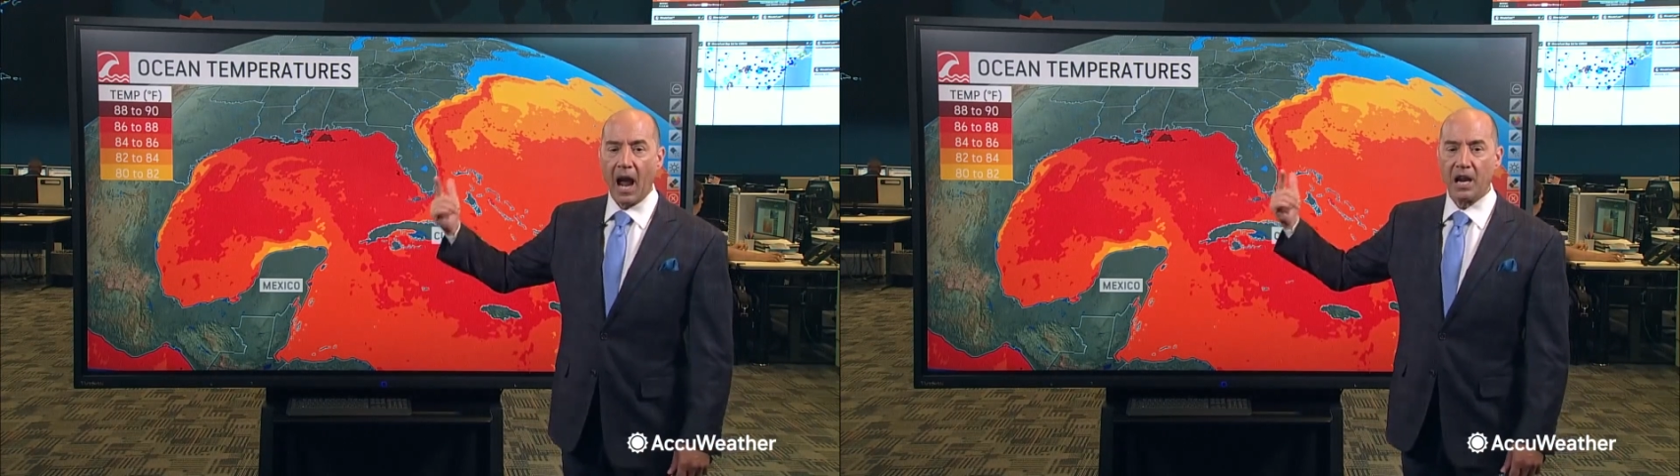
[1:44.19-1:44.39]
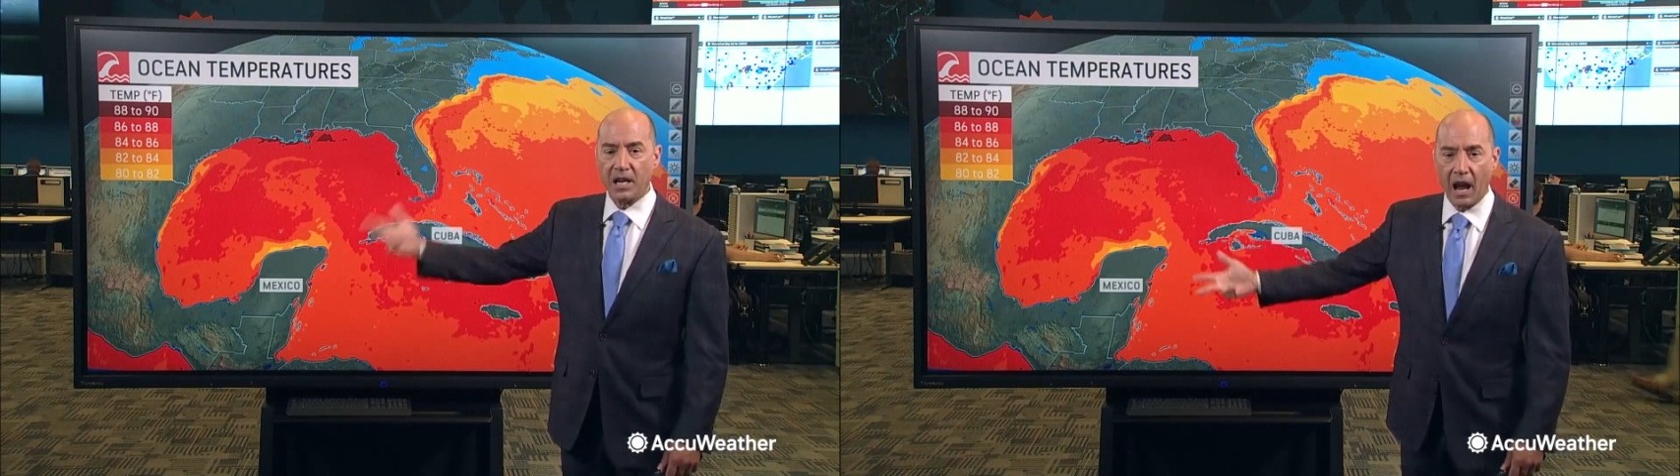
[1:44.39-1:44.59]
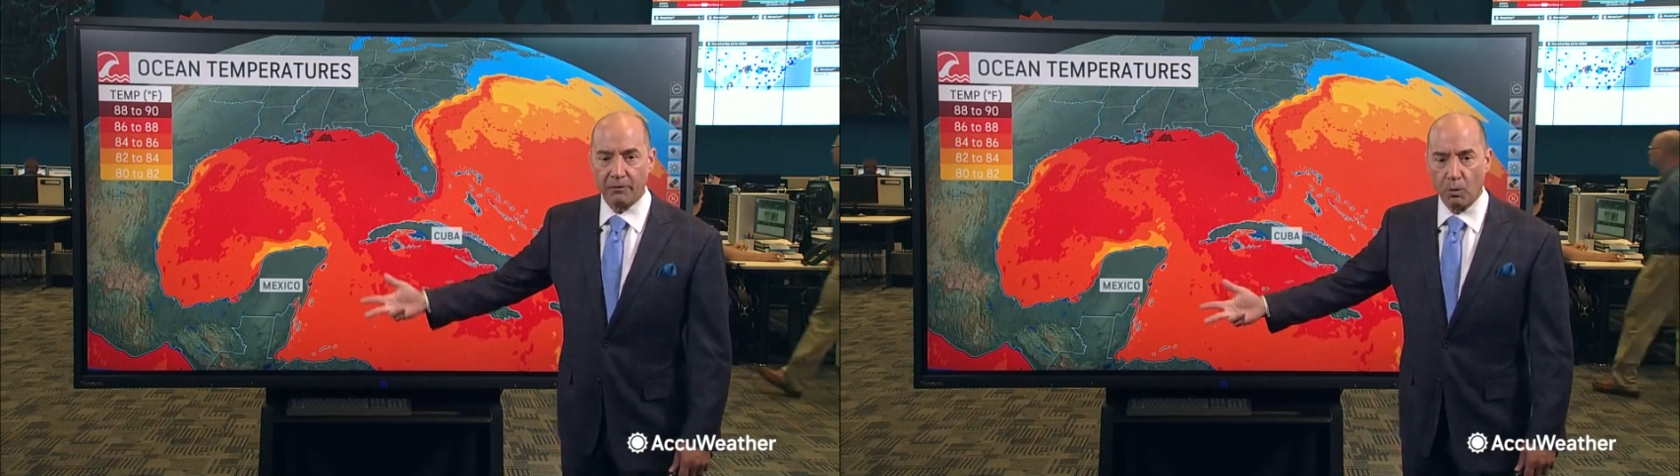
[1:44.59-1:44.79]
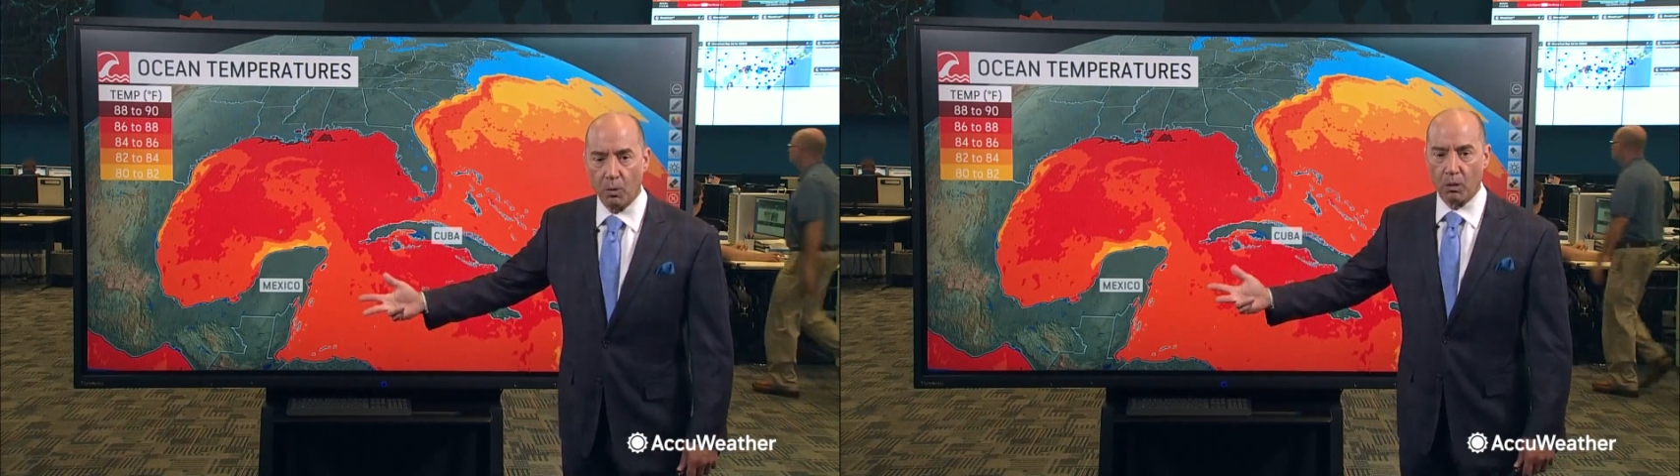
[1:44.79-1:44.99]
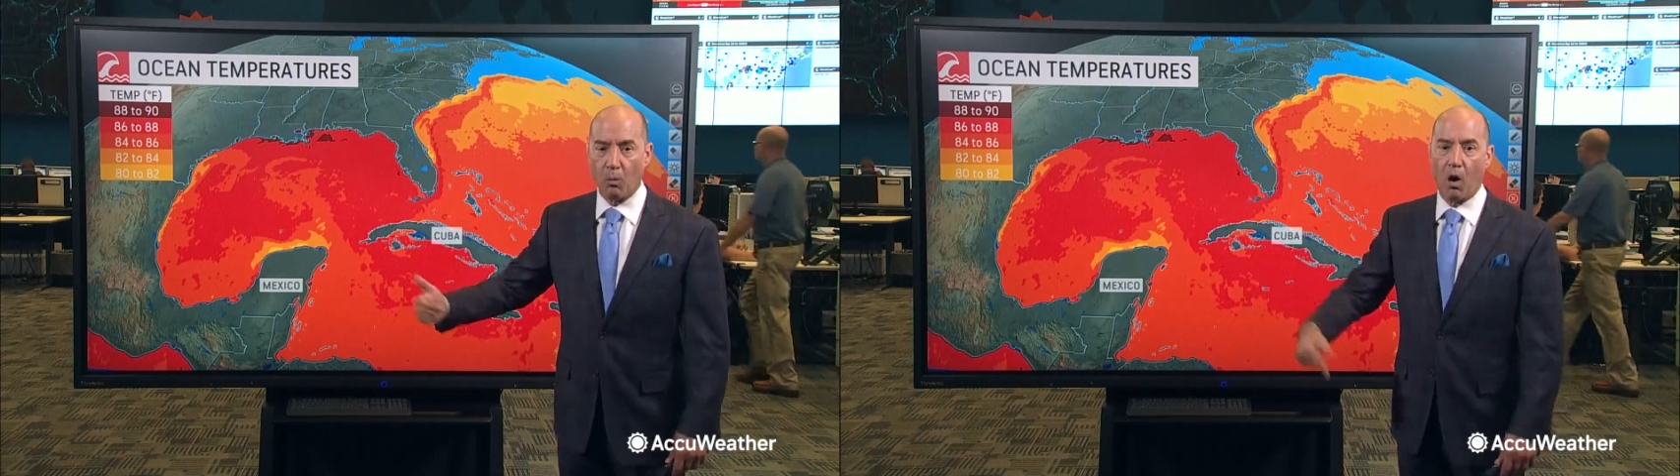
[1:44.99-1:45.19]
and you have the
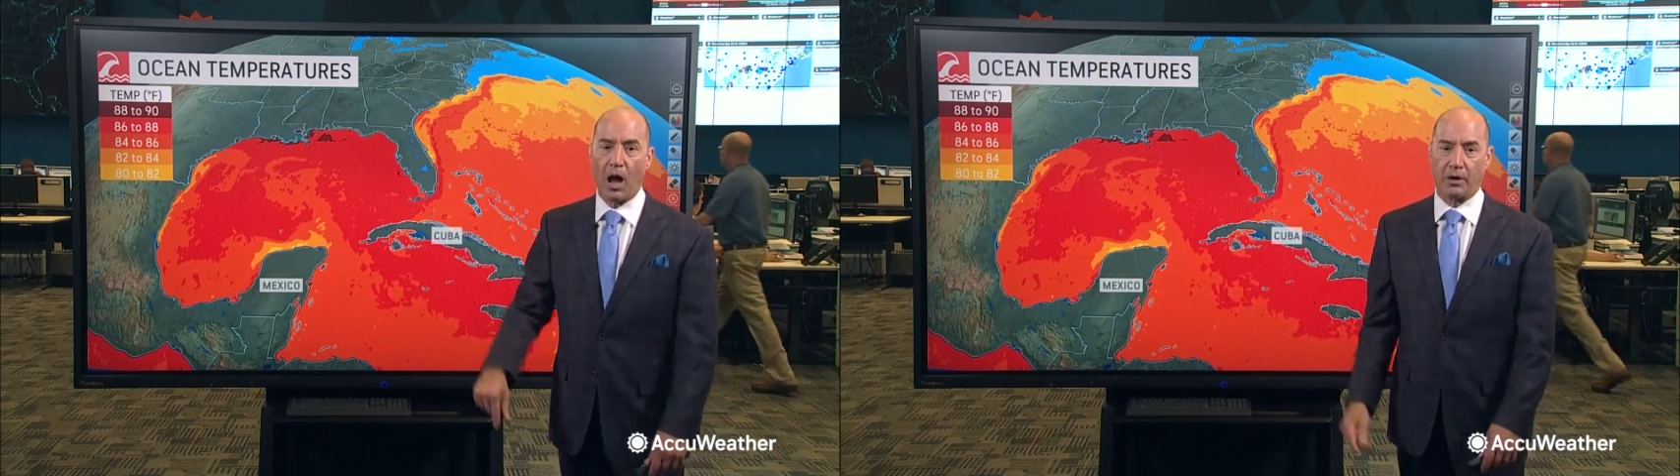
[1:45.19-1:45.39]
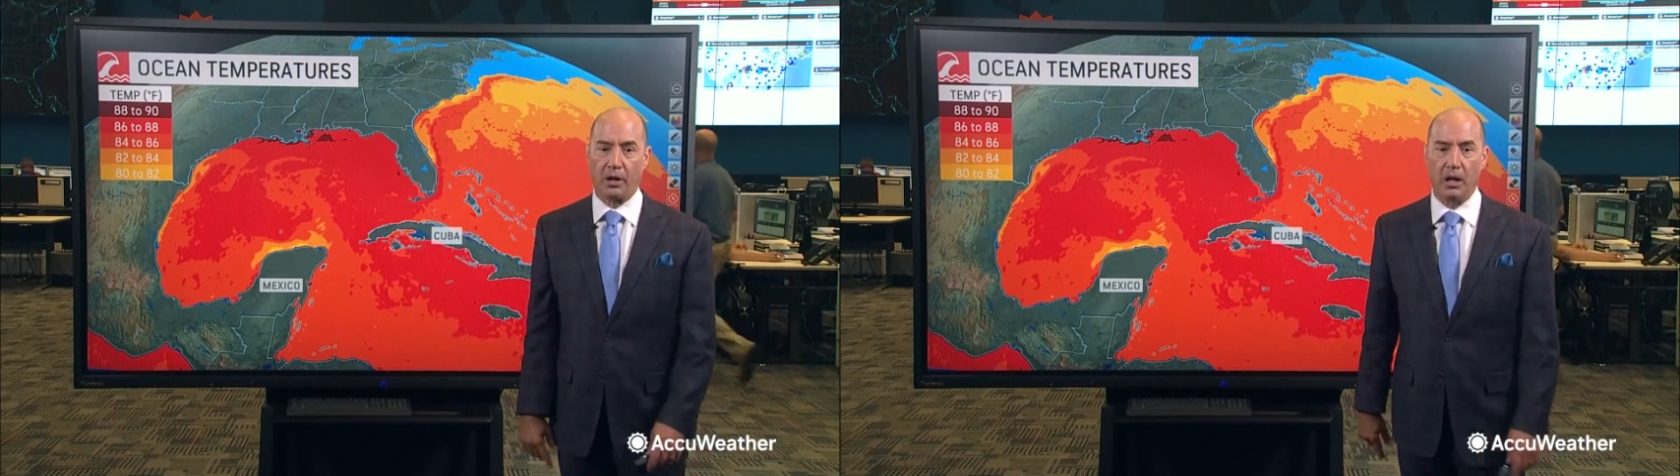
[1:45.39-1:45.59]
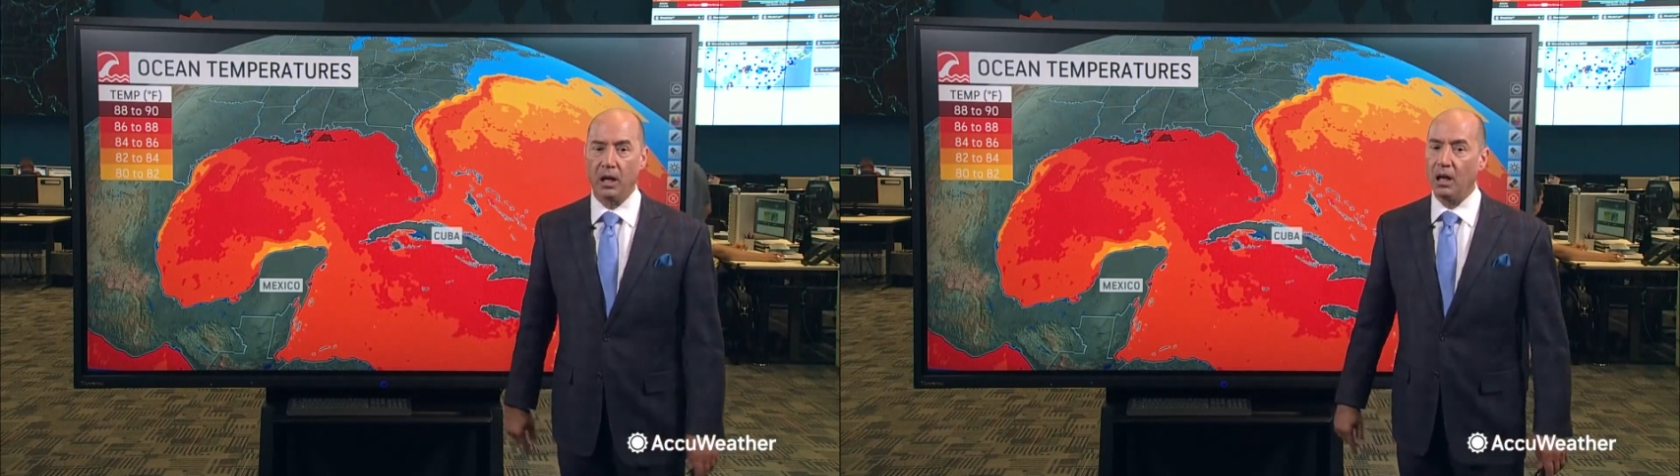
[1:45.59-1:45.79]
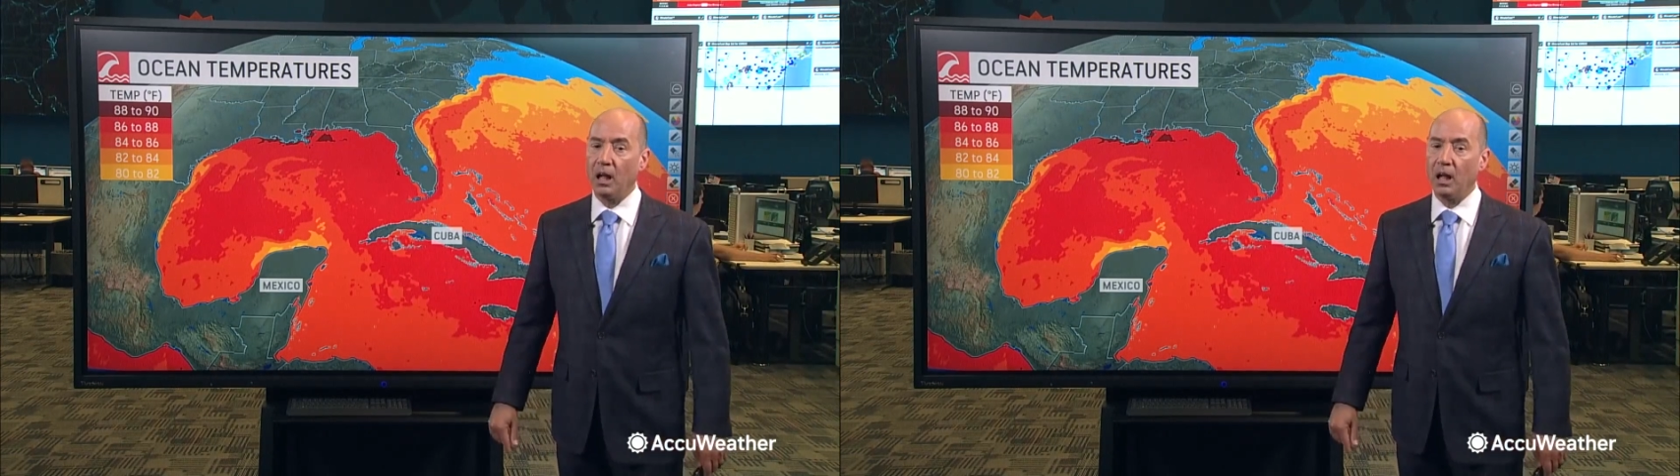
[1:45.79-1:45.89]
warm water.